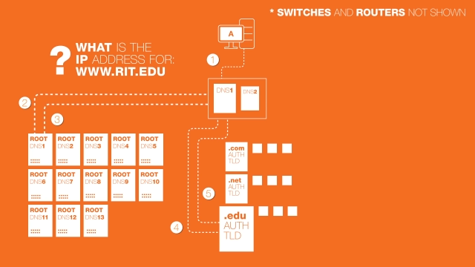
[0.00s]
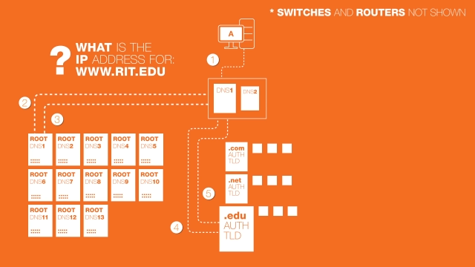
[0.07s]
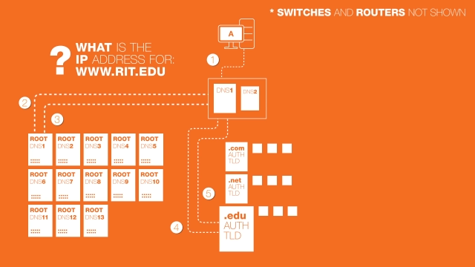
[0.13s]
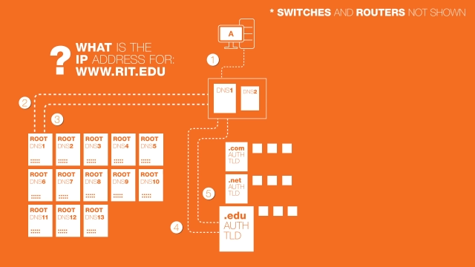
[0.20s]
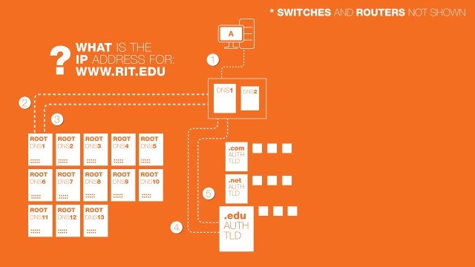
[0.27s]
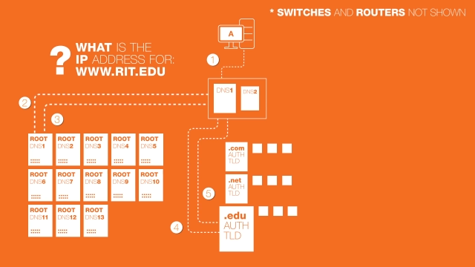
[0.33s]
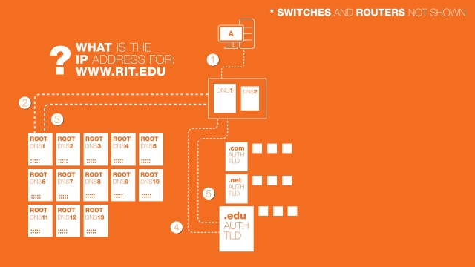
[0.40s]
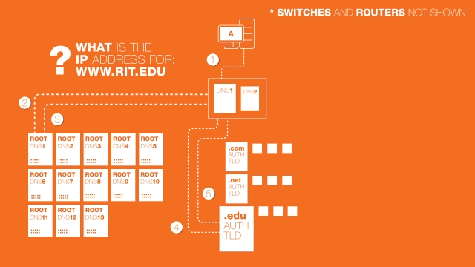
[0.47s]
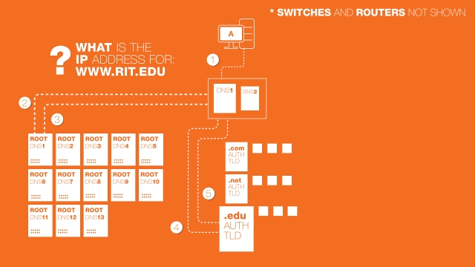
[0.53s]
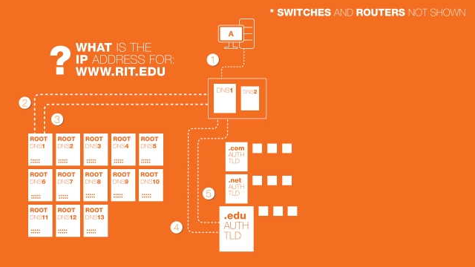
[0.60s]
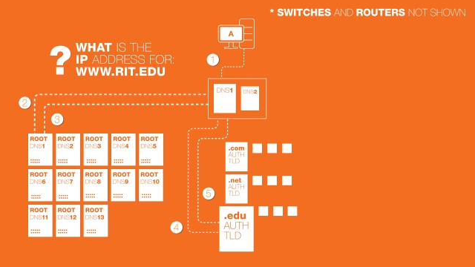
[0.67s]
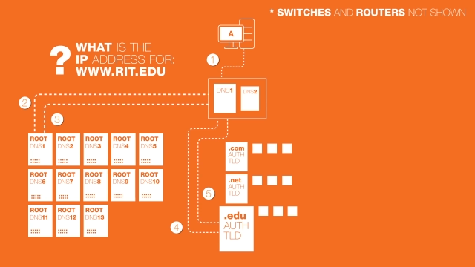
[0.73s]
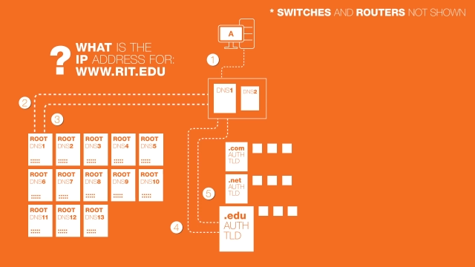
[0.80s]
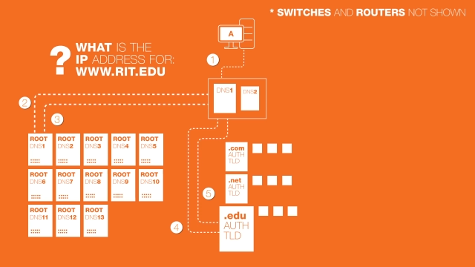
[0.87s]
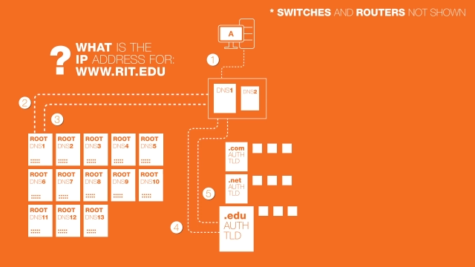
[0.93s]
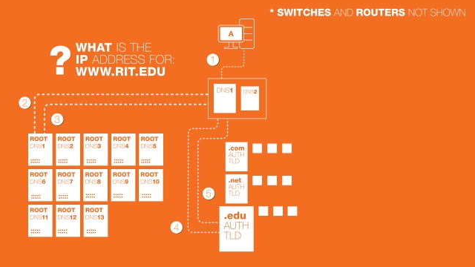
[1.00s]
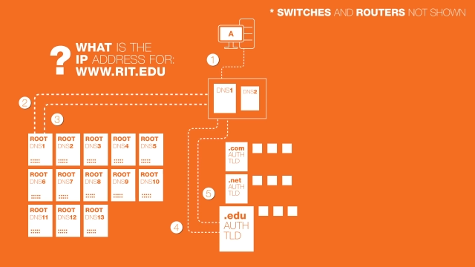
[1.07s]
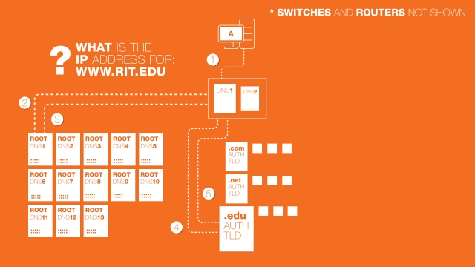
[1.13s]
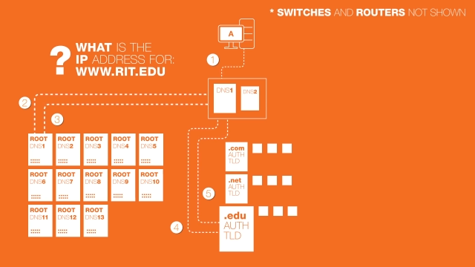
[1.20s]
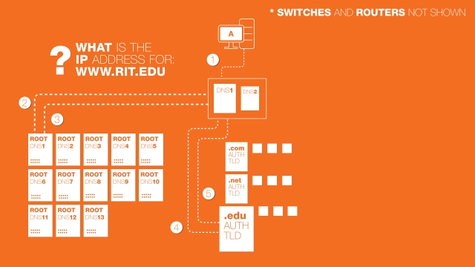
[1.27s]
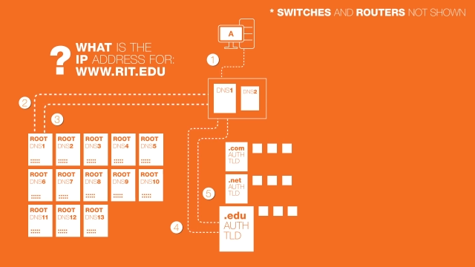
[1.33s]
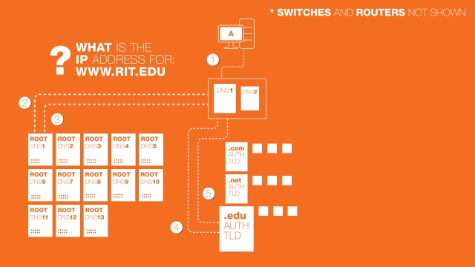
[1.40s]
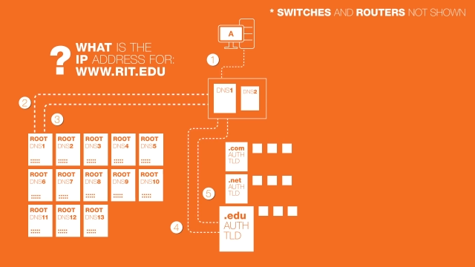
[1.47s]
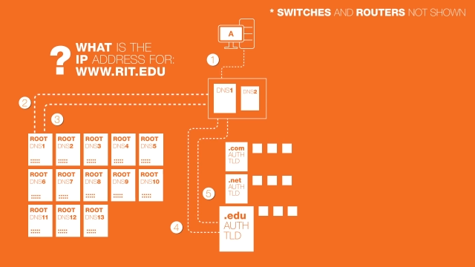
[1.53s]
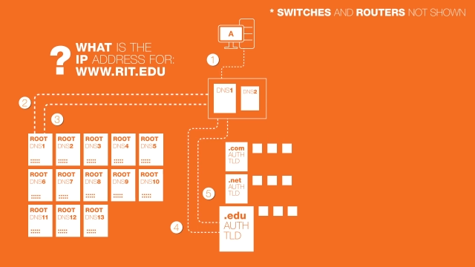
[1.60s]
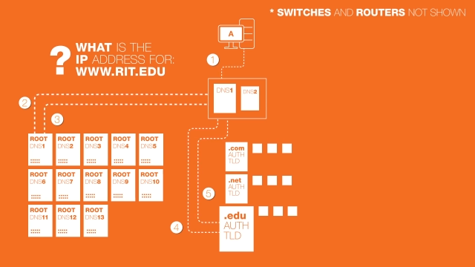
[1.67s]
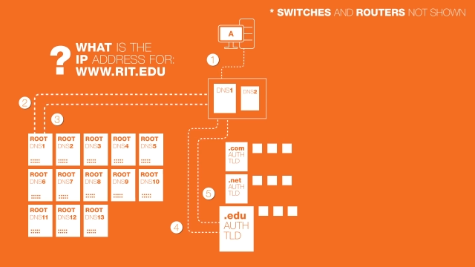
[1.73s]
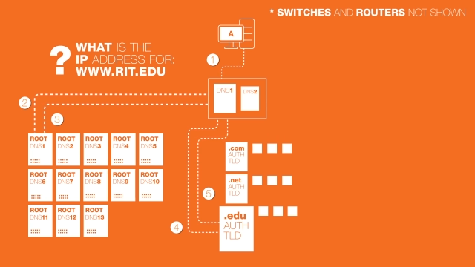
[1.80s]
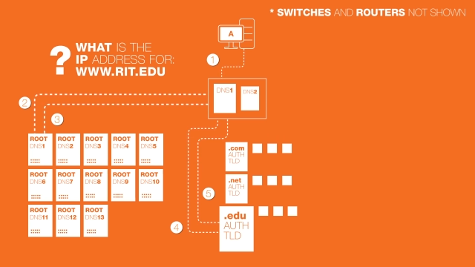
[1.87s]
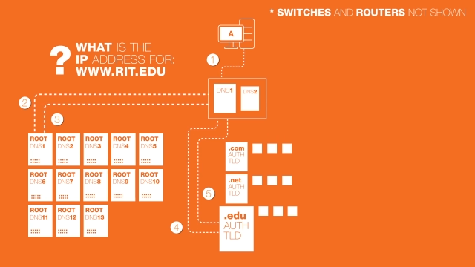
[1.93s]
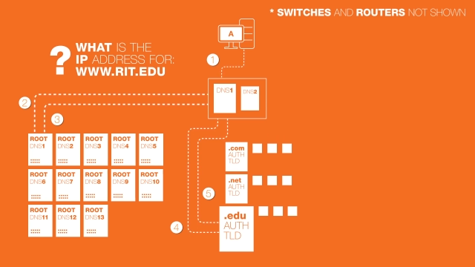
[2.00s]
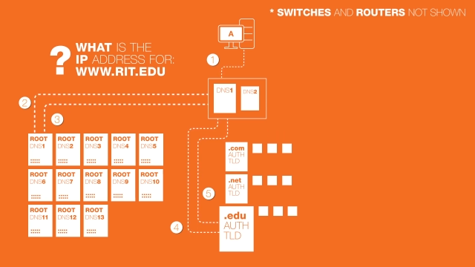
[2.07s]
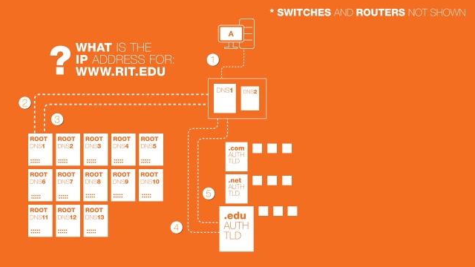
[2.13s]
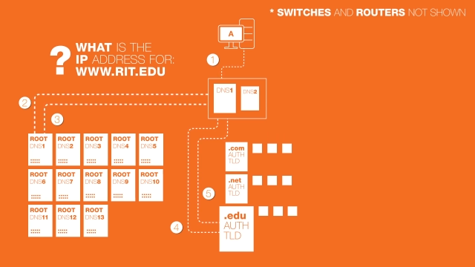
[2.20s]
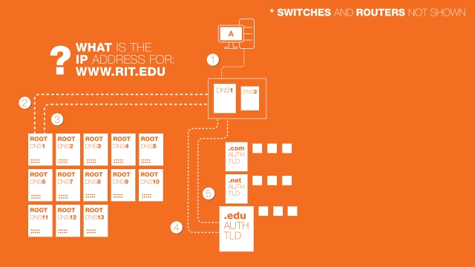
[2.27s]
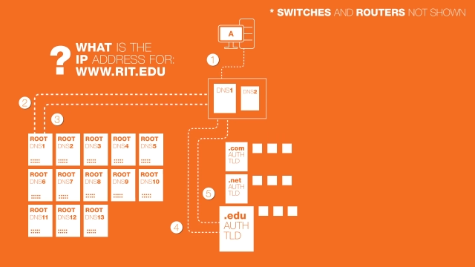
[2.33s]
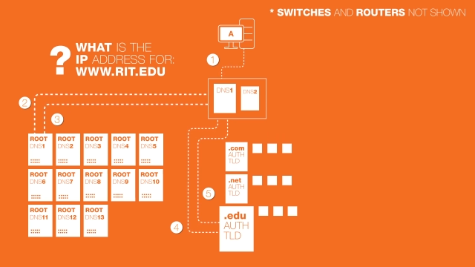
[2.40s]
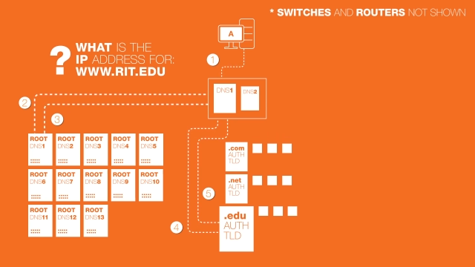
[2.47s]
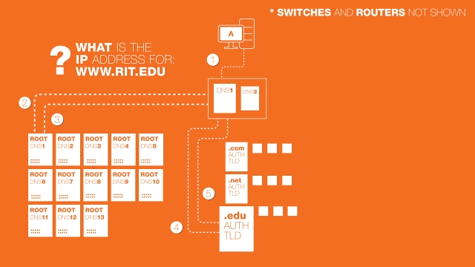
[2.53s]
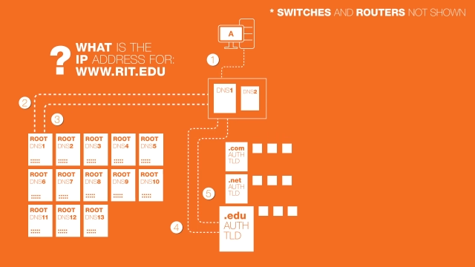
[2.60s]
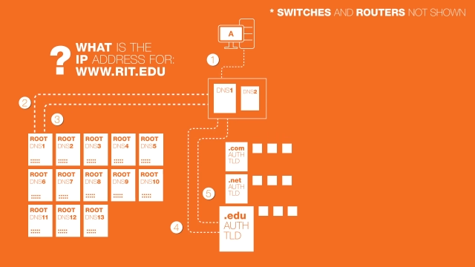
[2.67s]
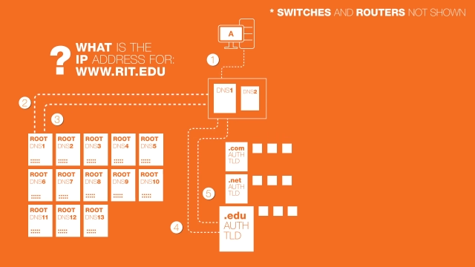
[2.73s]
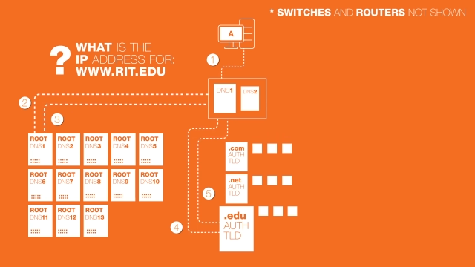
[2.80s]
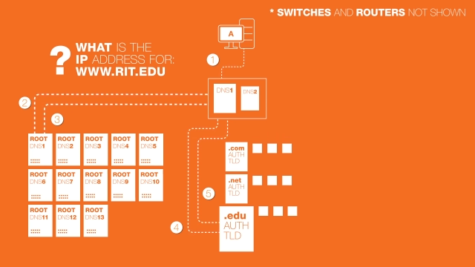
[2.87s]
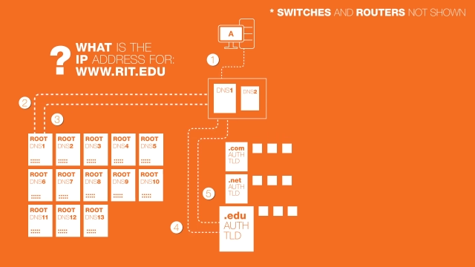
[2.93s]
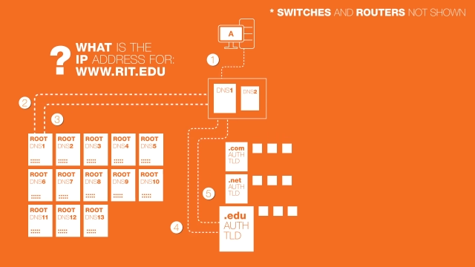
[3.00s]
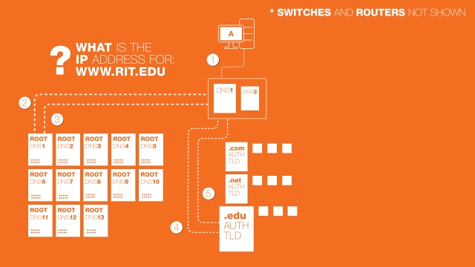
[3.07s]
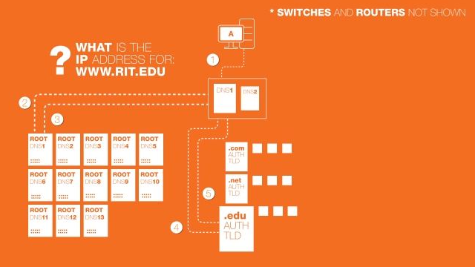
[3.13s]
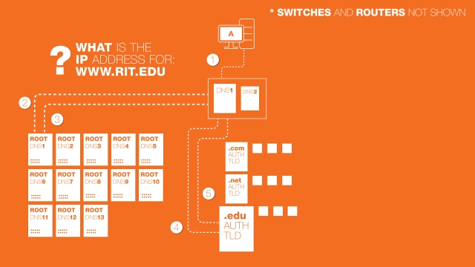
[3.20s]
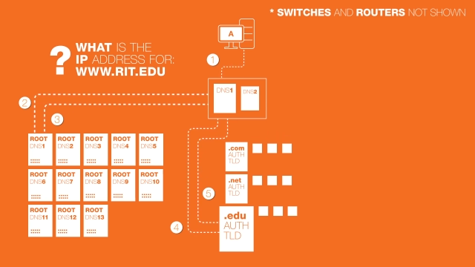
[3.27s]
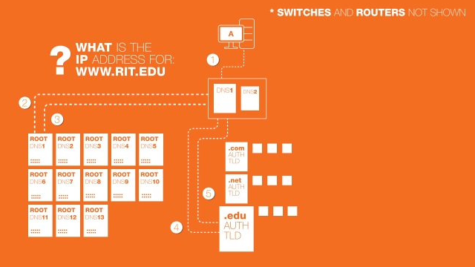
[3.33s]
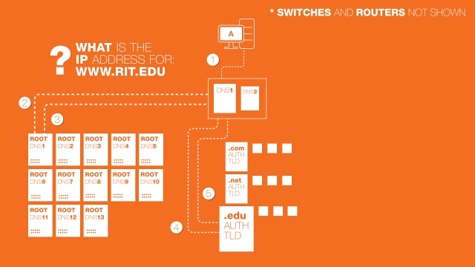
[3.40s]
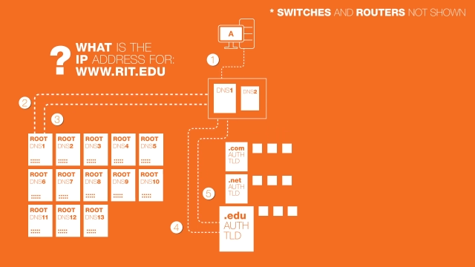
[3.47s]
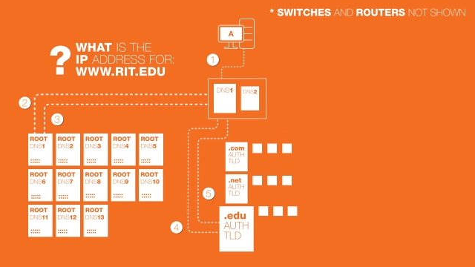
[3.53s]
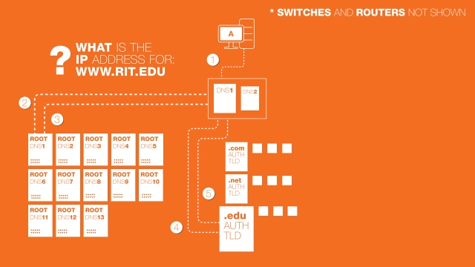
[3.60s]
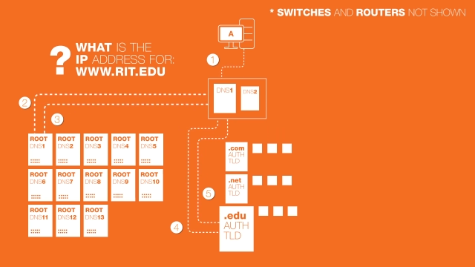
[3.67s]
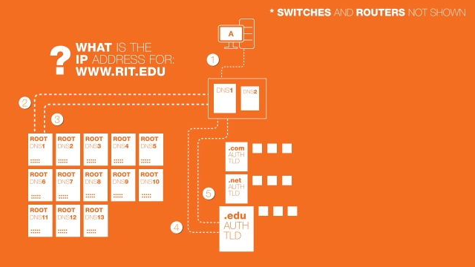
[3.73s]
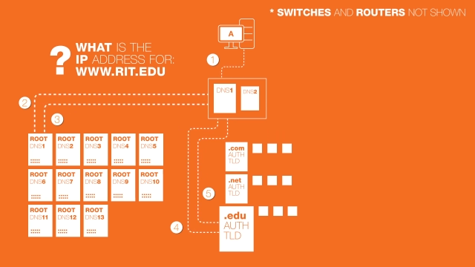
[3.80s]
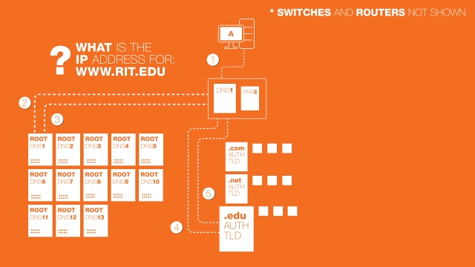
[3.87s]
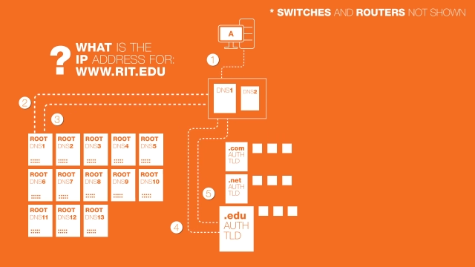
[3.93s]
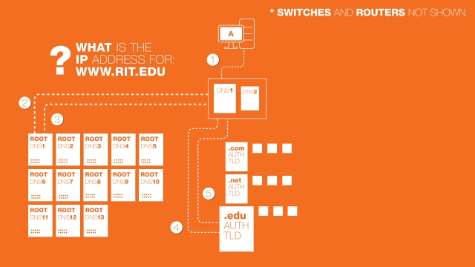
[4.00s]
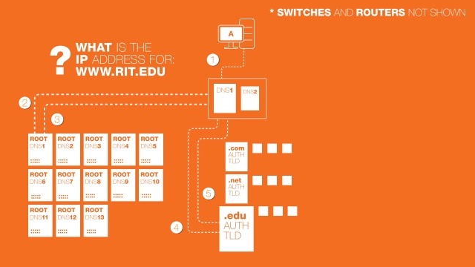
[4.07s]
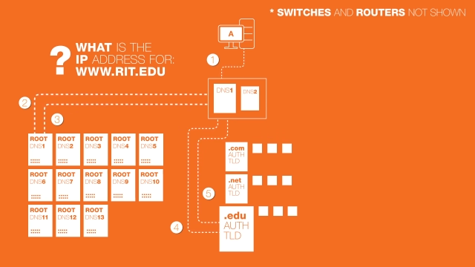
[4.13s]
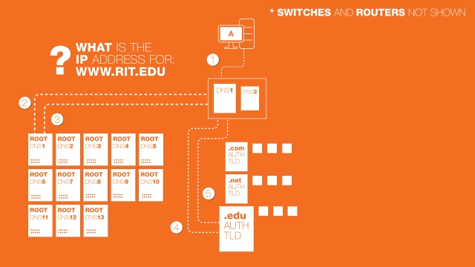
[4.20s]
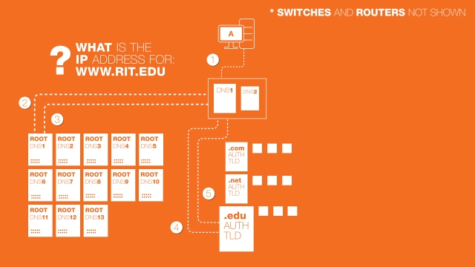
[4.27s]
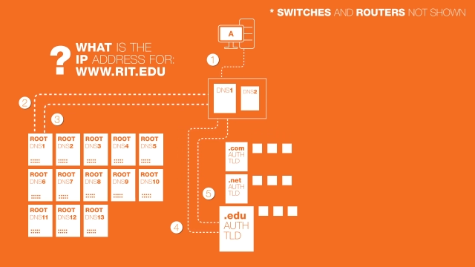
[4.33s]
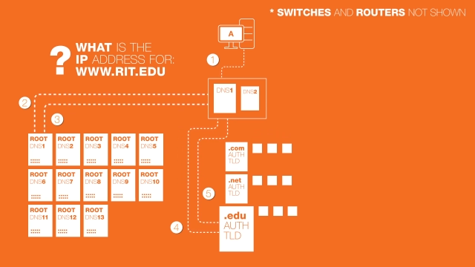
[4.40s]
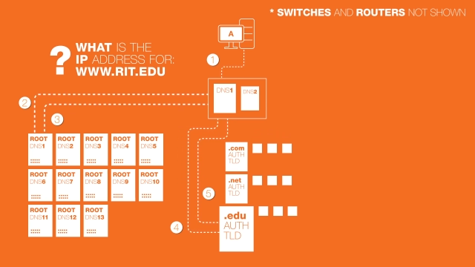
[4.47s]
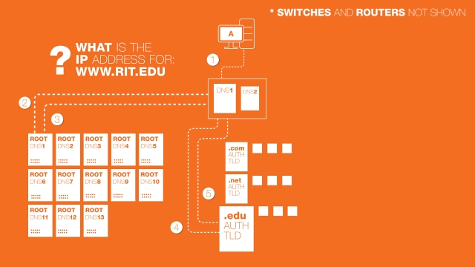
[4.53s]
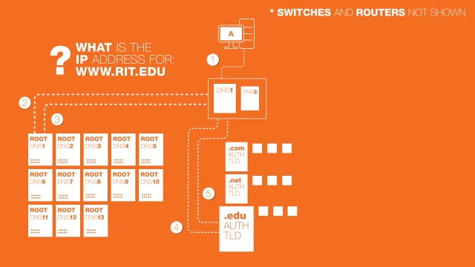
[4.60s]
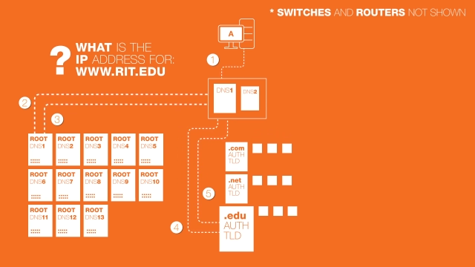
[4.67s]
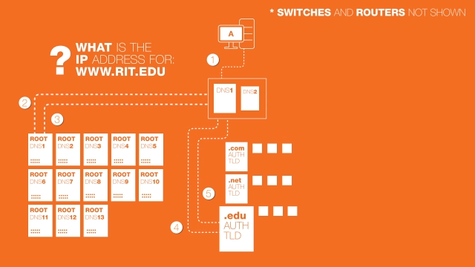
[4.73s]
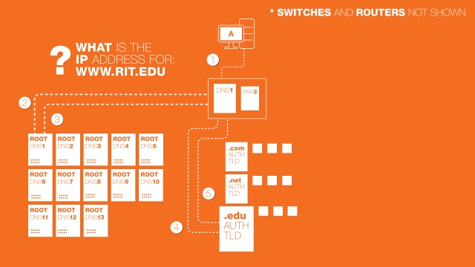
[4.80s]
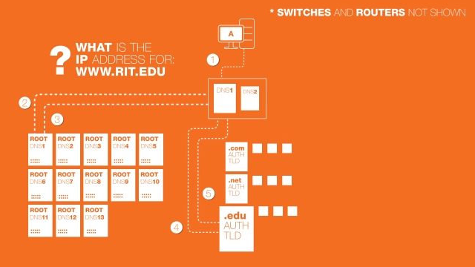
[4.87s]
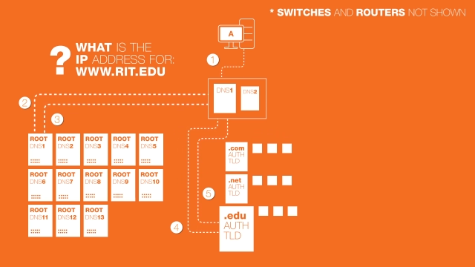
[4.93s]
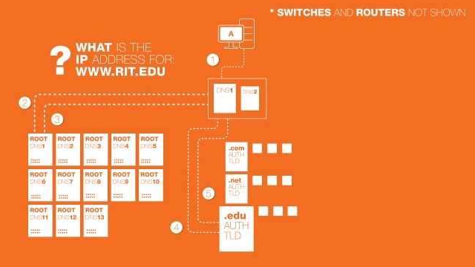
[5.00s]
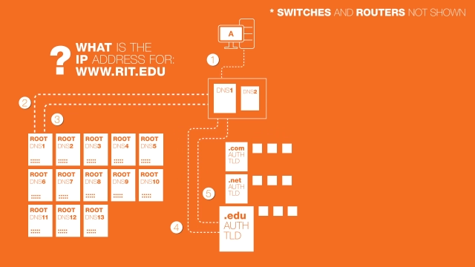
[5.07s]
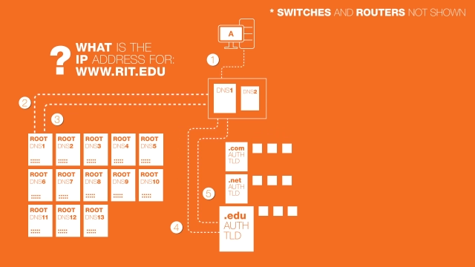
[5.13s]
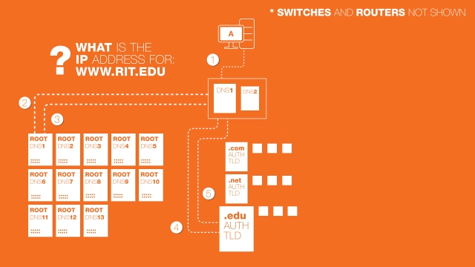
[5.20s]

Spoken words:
Nobody's mouth can be seen.